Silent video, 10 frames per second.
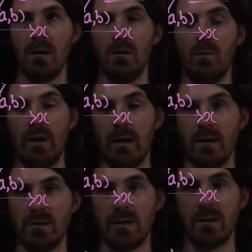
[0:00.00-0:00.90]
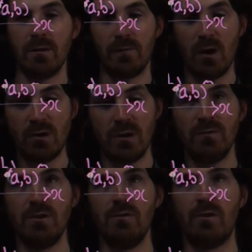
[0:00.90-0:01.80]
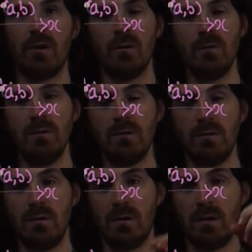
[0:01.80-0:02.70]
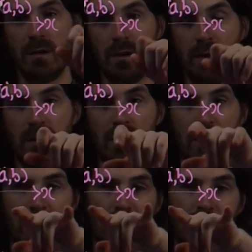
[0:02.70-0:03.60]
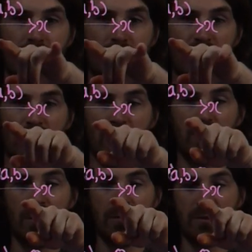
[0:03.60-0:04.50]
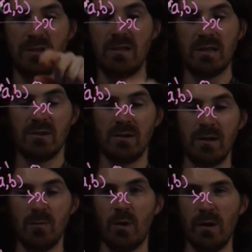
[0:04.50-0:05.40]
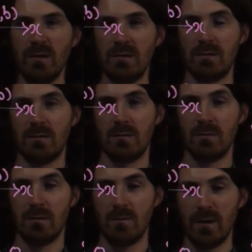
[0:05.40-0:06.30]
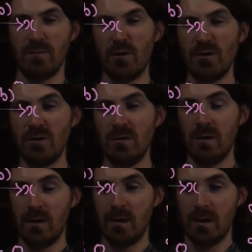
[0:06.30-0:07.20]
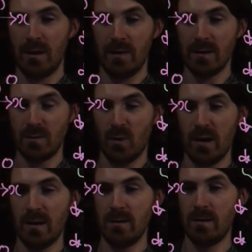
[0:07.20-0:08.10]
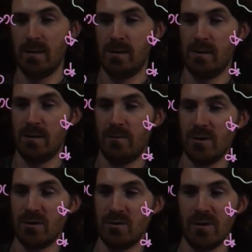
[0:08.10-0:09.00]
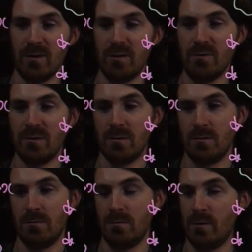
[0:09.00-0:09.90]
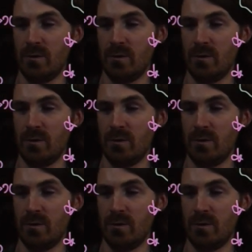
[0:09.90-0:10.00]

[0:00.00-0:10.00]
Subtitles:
We considered a function of two variables, and we thought about the stationary points of that function, and that's when the first derivatives with